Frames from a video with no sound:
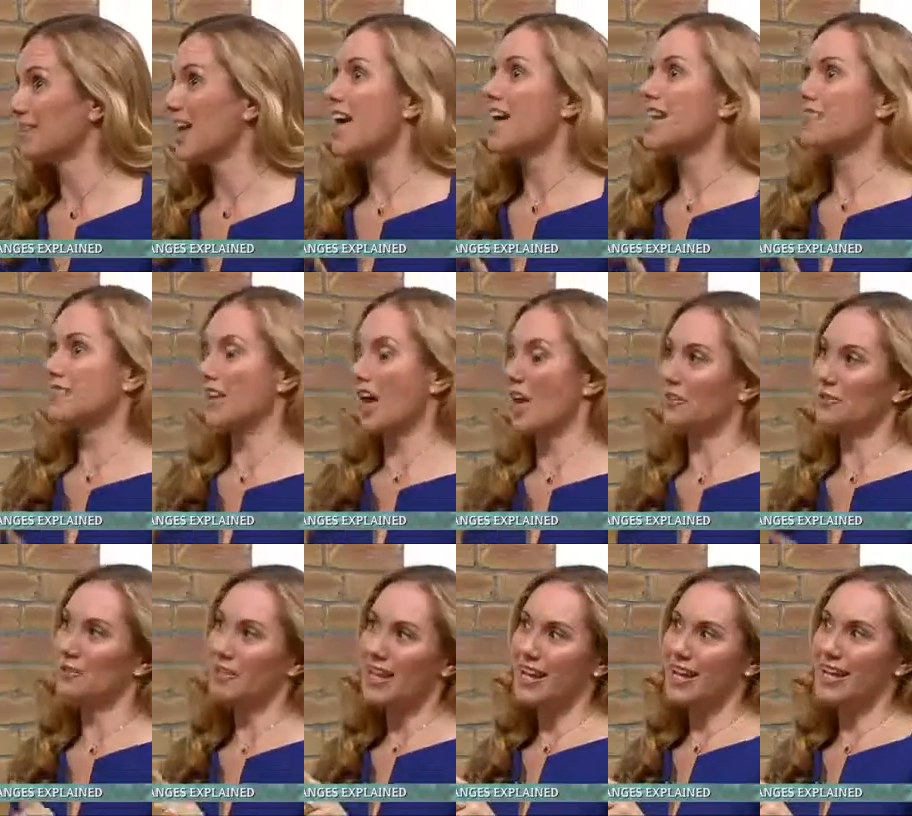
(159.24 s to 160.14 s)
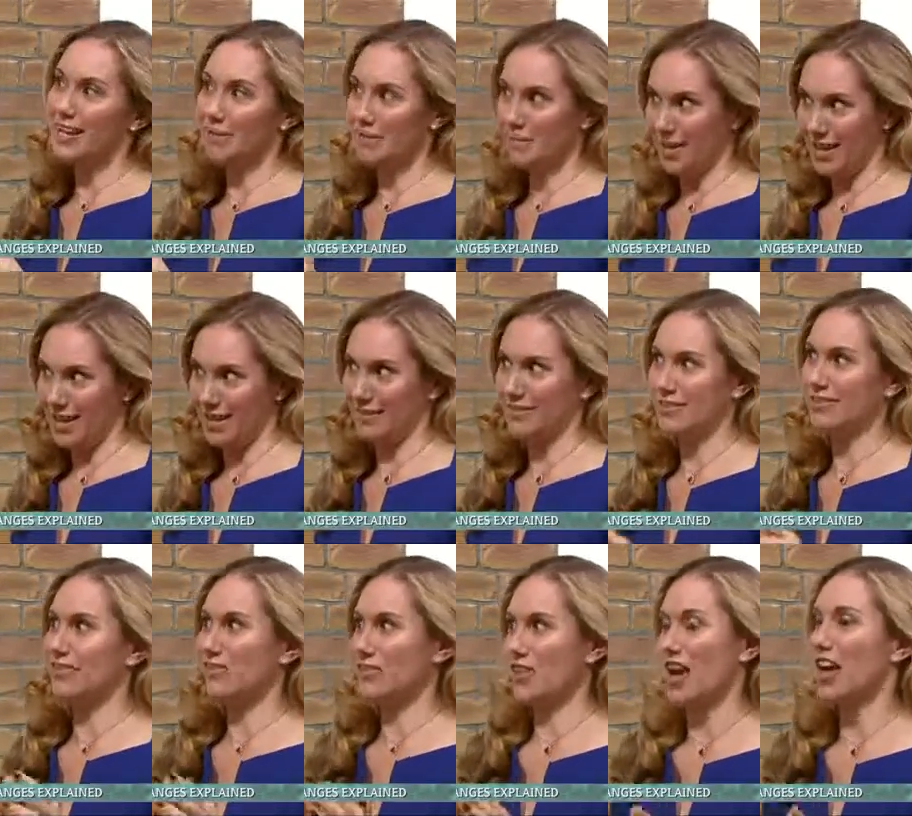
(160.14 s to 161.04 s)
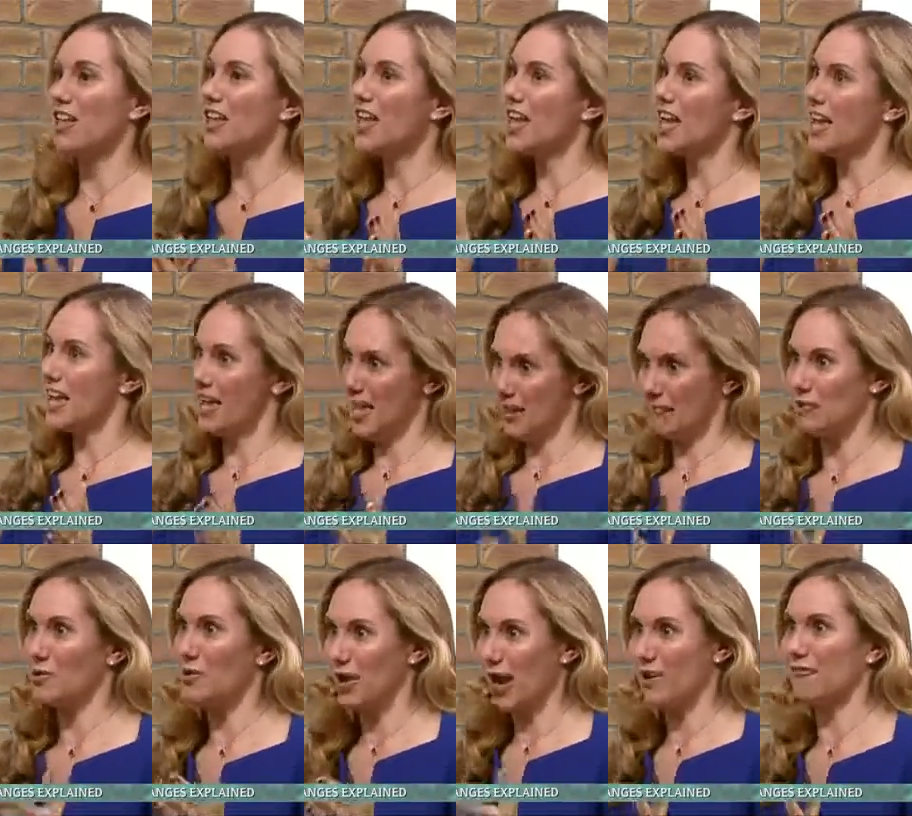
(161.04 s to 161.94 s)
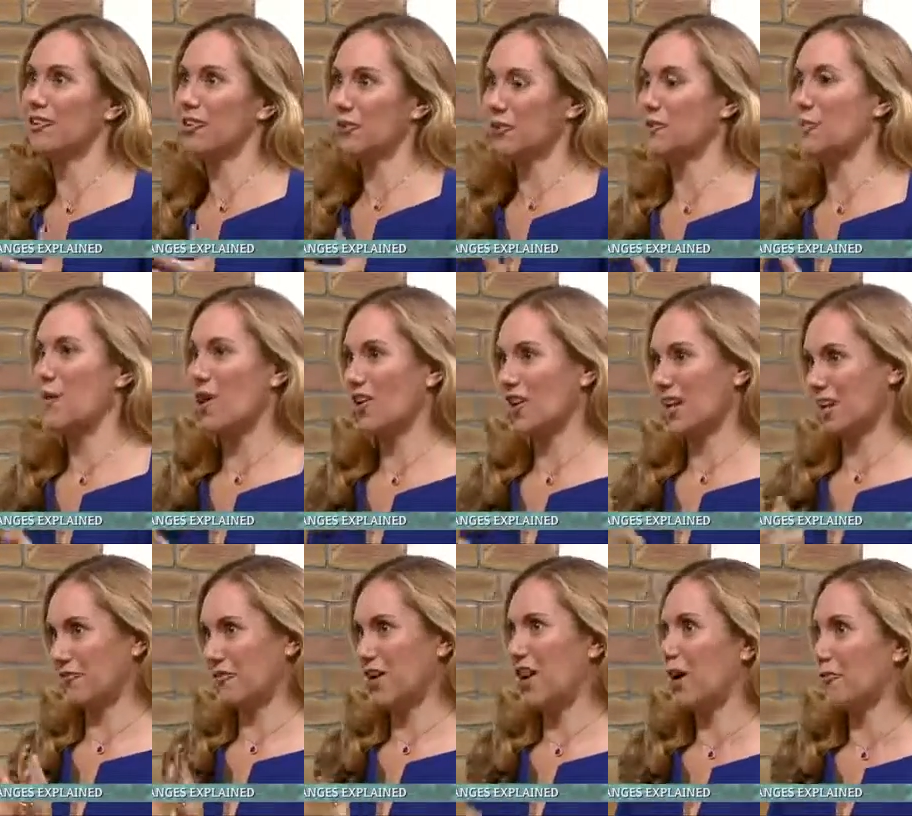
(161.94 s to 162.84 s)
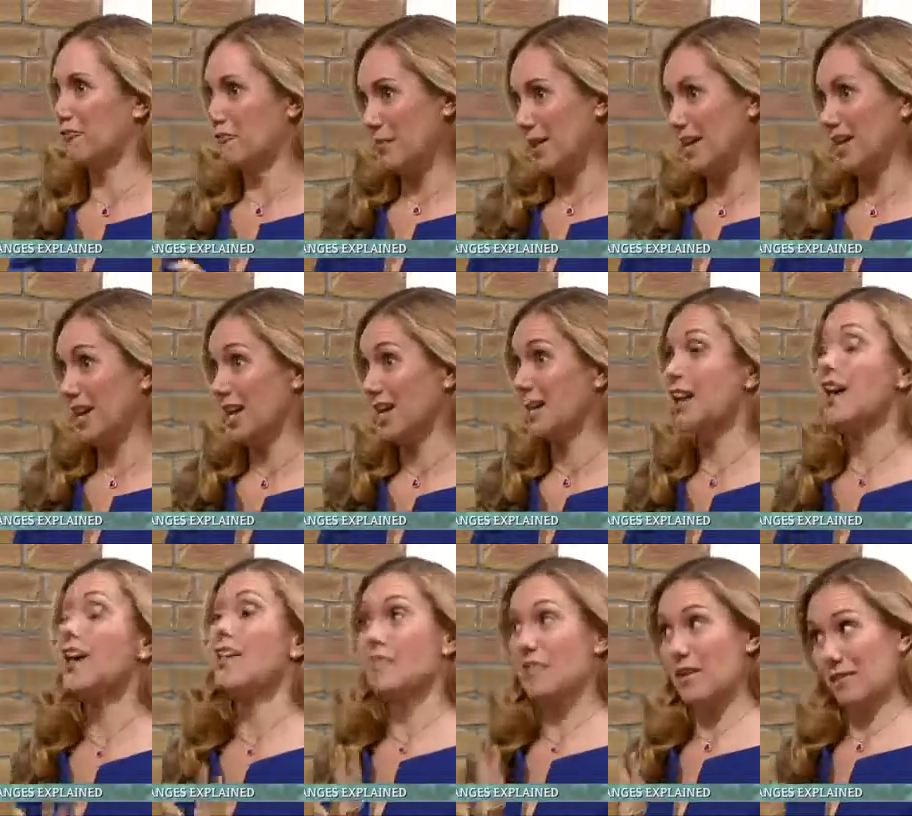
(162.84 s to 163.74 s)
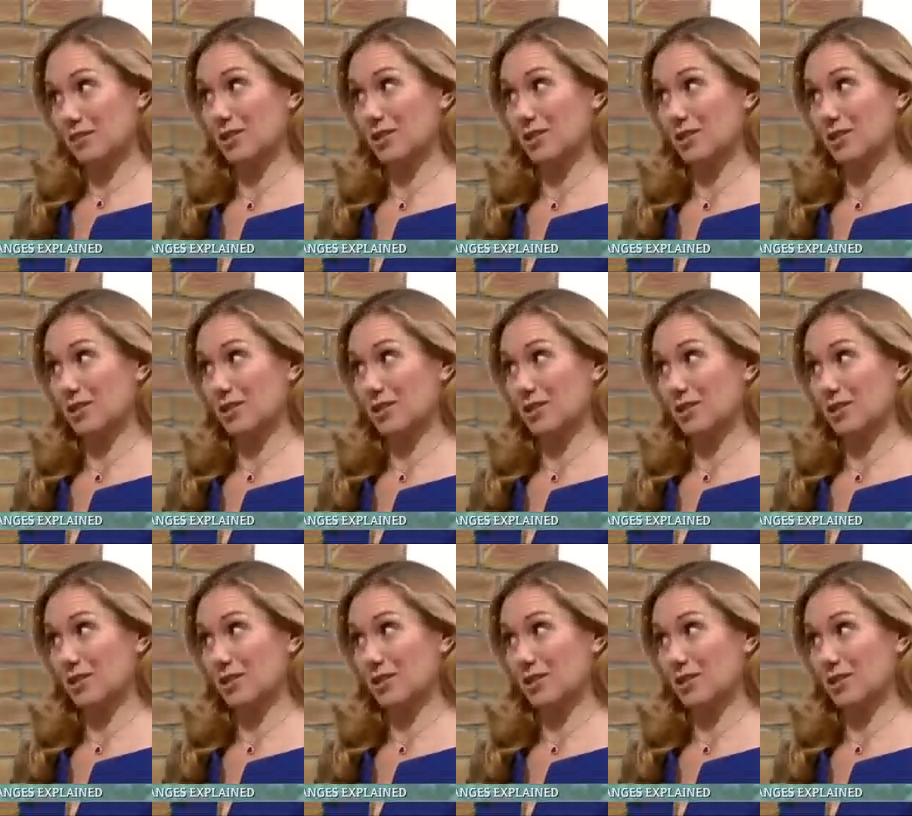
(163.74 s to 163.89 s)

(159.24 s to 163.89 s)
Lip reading: So it means that if you're currently on the market for $500,000, there is a